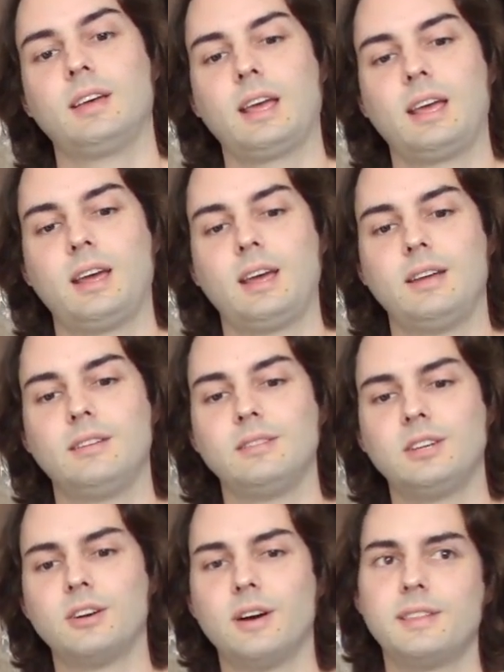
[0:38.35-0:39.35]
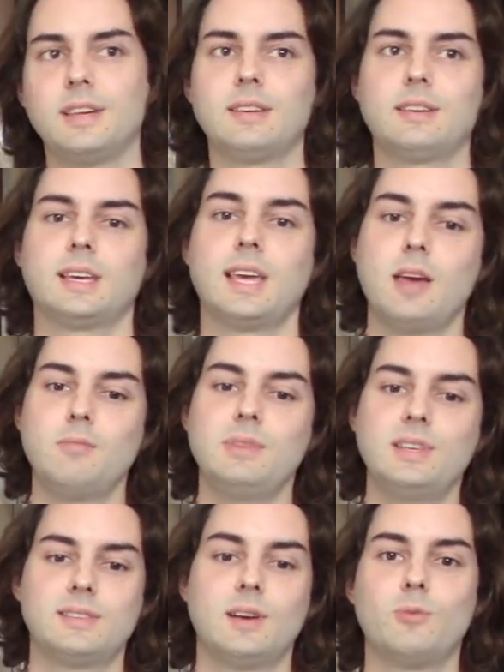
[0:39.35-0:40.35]
And you know, I think it can
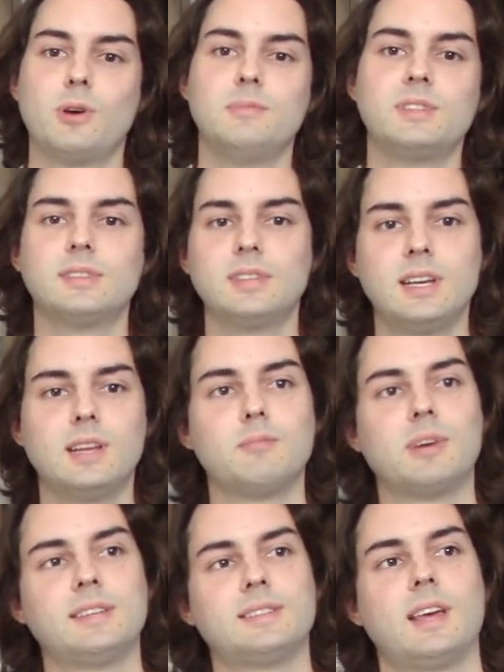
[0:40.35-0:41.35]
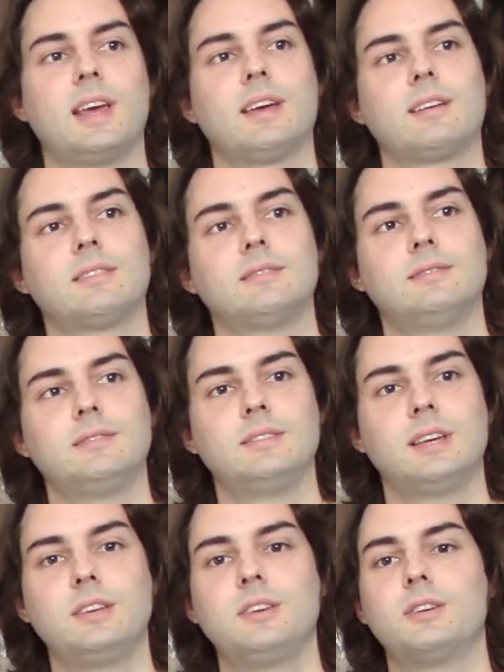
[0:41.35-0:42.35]
be somewhat misleading by saying,
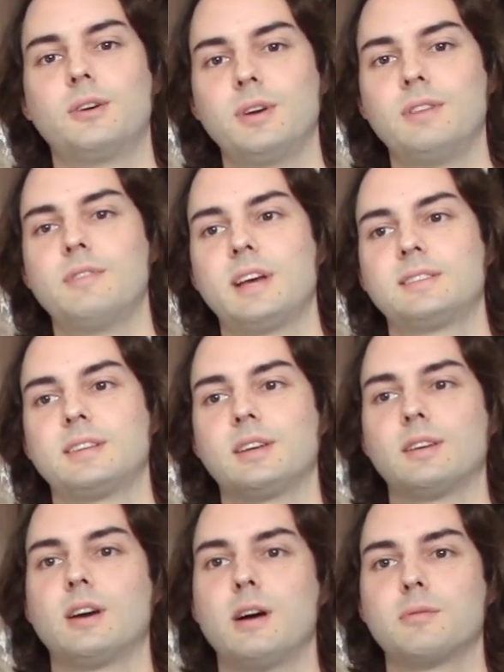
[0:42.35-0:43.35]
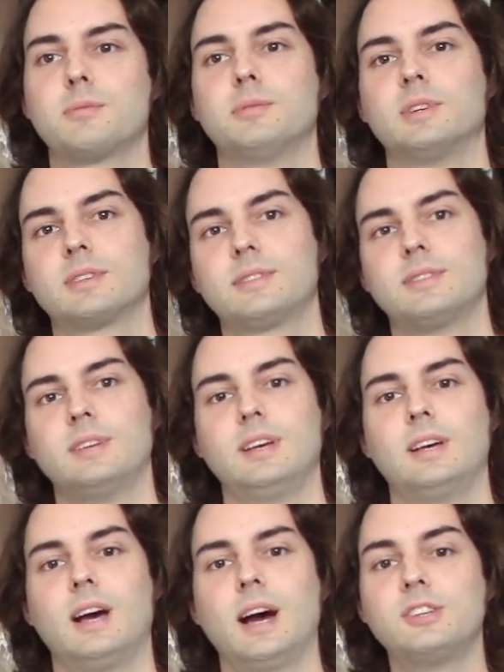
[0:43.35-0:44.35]
you know, investing in comic books.
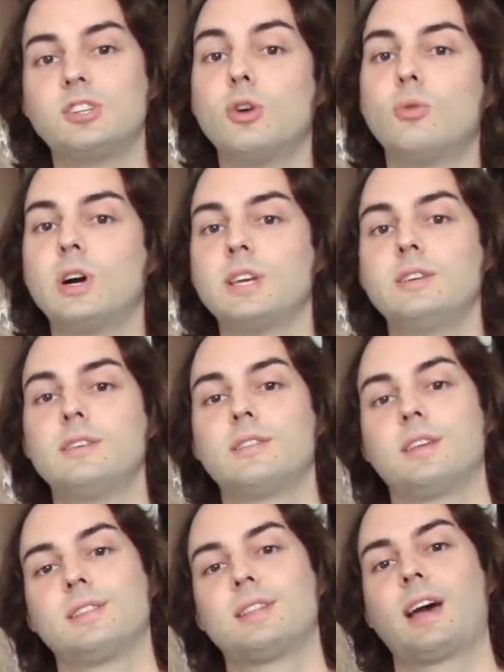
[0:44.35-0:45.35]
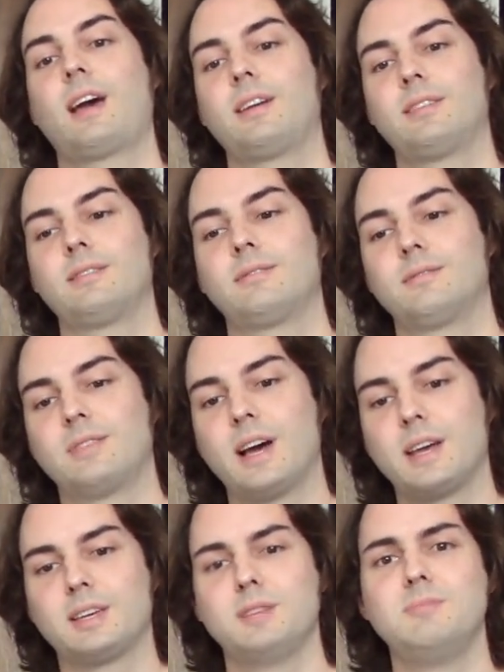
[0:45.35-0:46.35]
I don't want you to think that
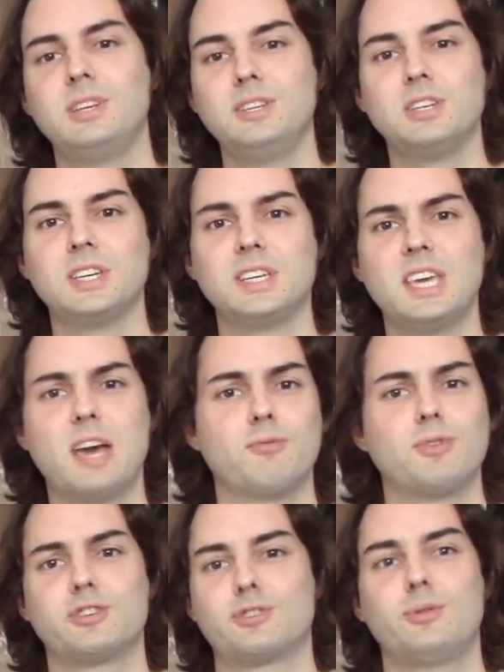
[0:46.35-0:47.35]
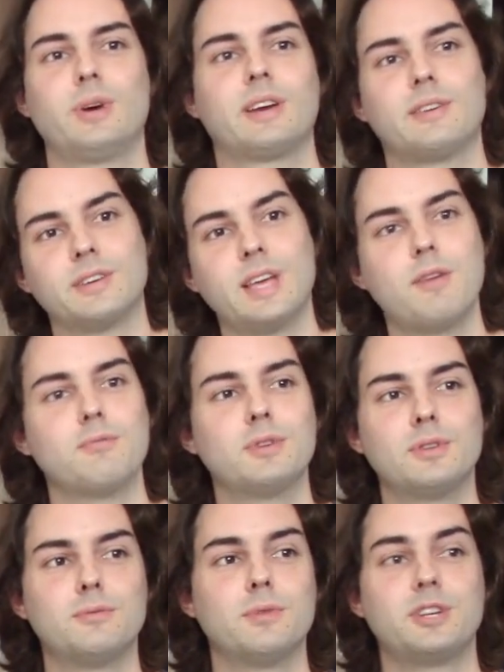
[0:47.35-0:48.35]
I can mean you can get rich quick or get
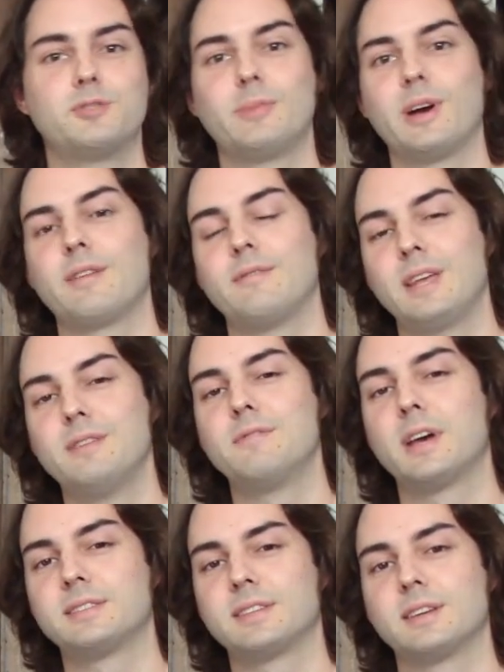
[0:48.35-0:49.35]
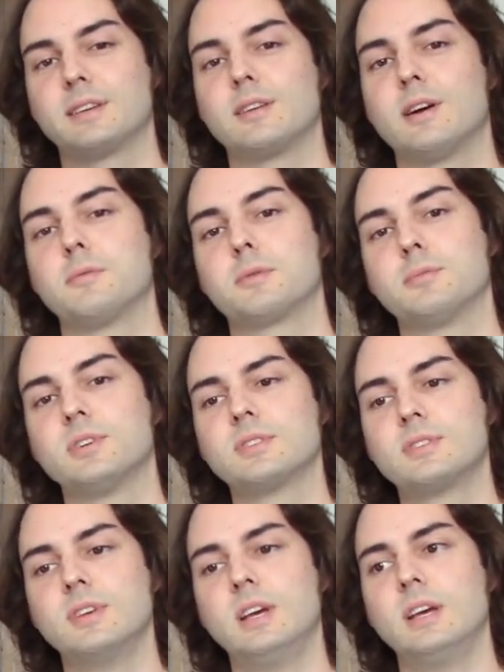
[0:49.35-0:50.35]
really rich by investing in comic
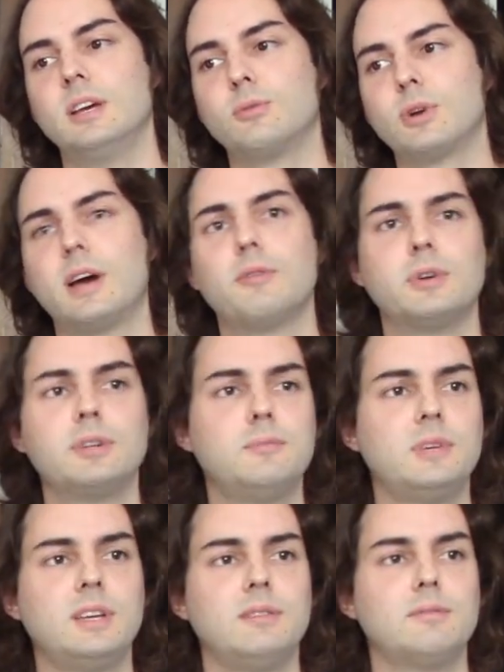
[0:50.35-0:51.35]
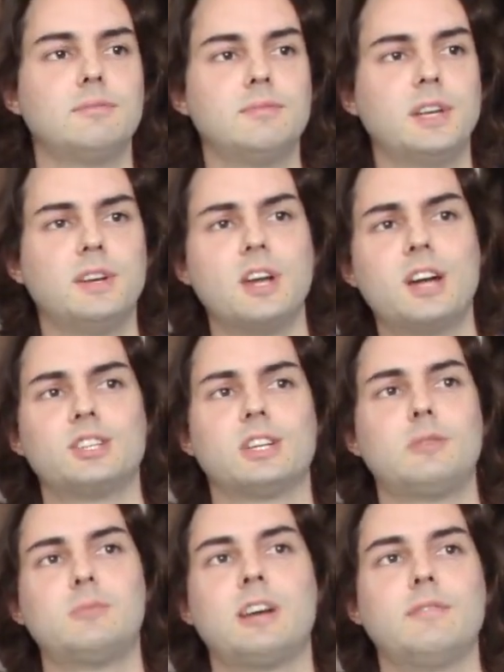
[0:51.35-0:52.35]
books. What I really mean in a
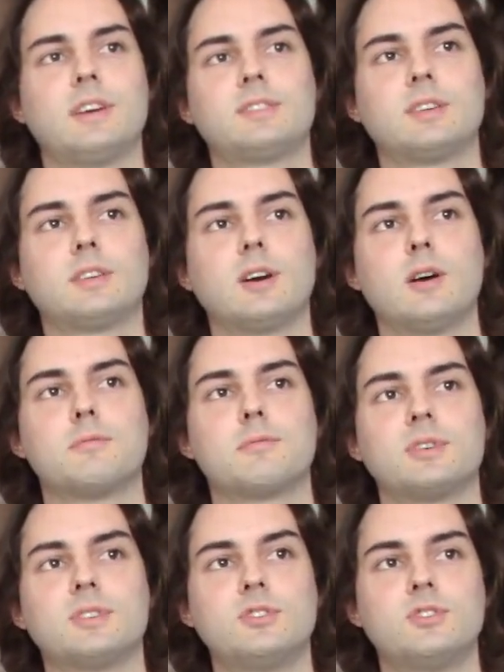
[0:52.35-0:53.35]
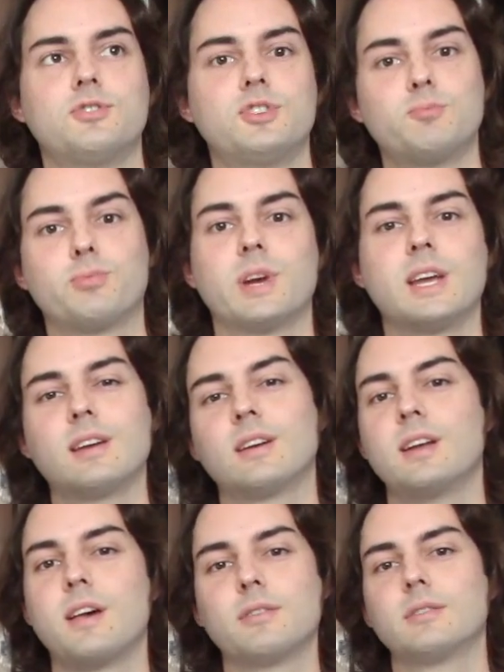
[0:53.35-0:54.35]
nutshell by investing in comic books is you're just bringing
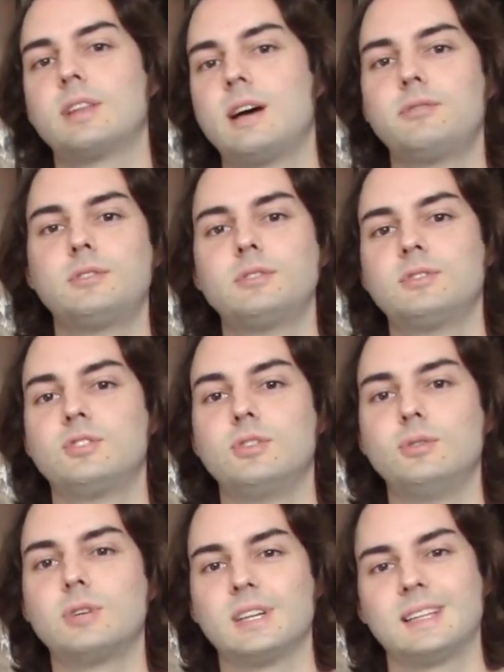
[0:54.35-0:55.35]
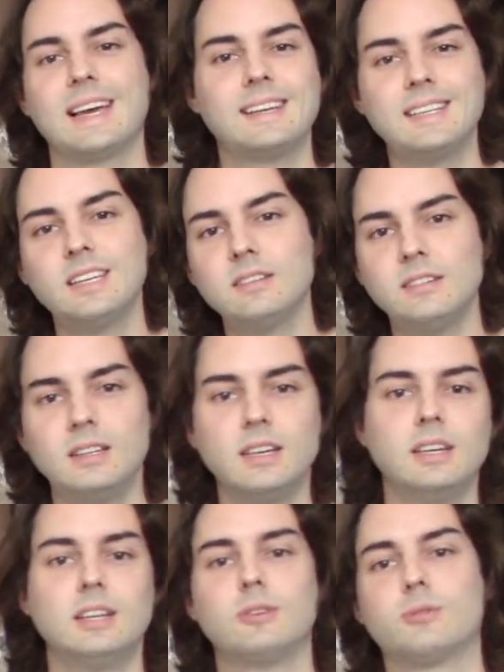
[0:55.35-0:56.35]
another level to collecting.
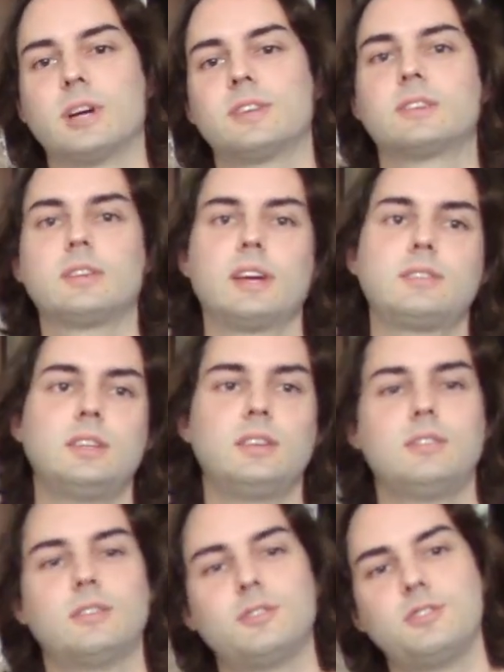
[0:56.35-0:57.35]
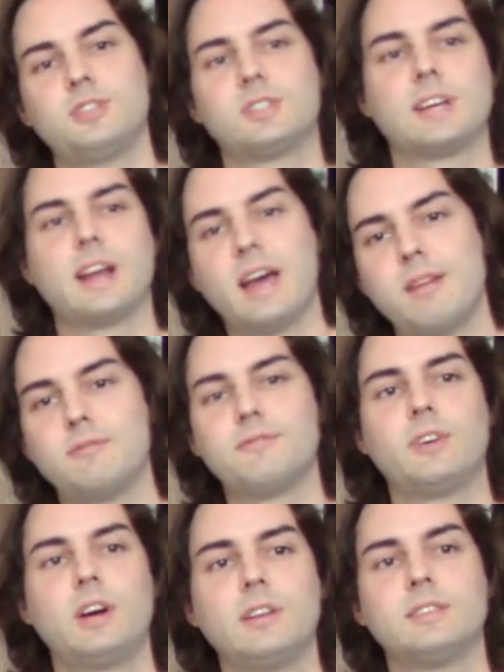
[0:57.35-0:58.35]
Whereas collecting, you know, you're just kind of having
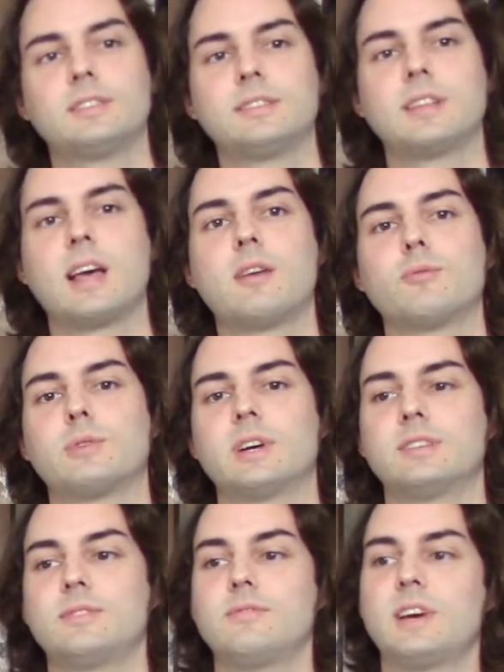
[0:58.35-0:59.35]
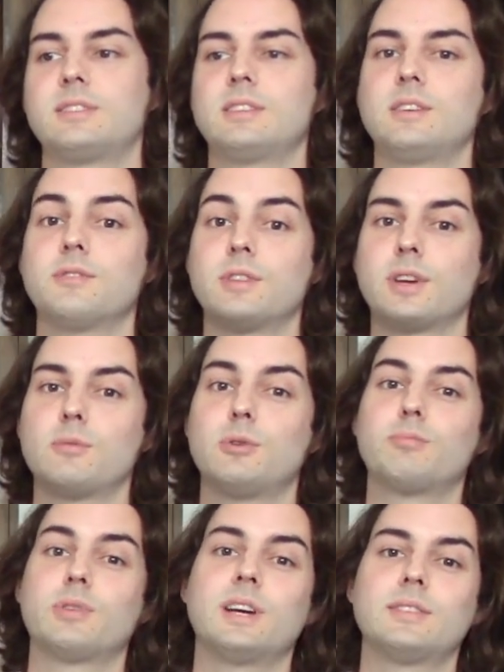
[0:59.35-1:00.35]
fun and this and that. Whereas investing, you're thinking
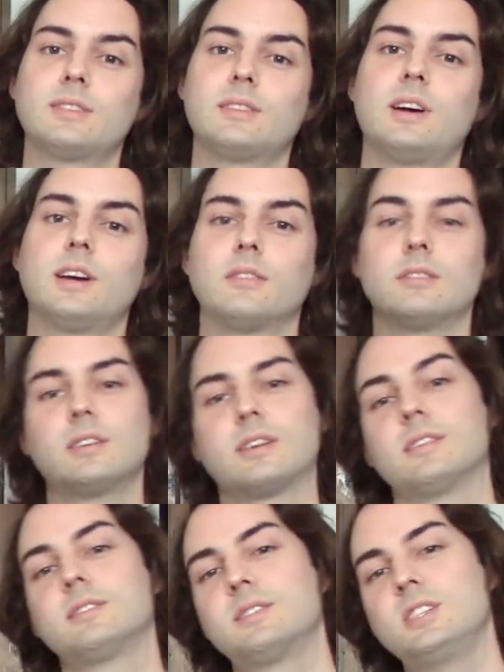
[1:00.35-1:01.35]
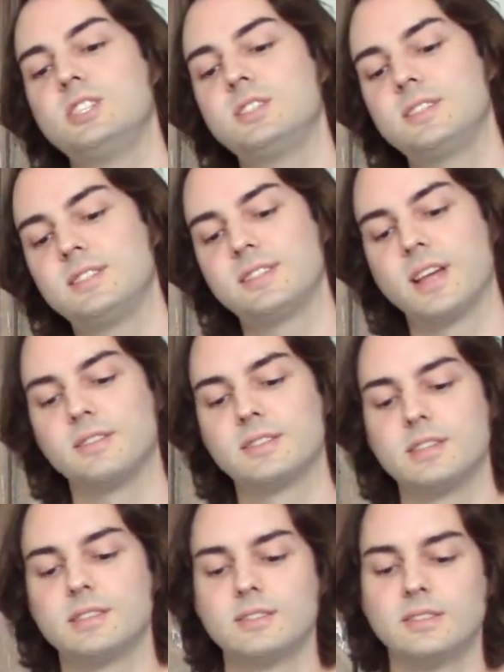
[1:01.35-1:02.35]
about price a lot. You're looking on the CGC
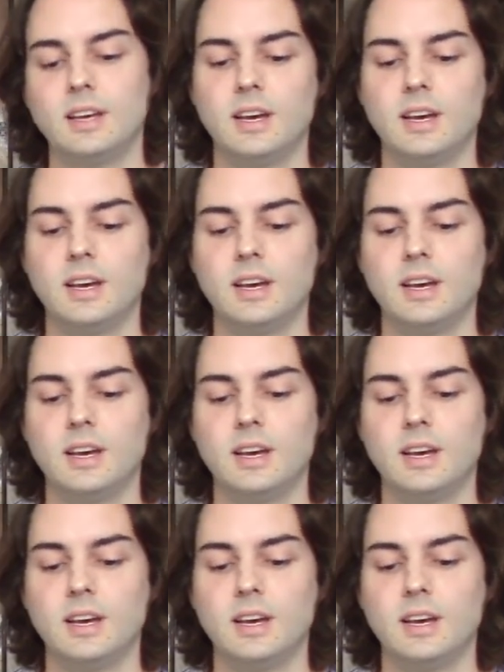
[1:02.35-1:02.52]
census.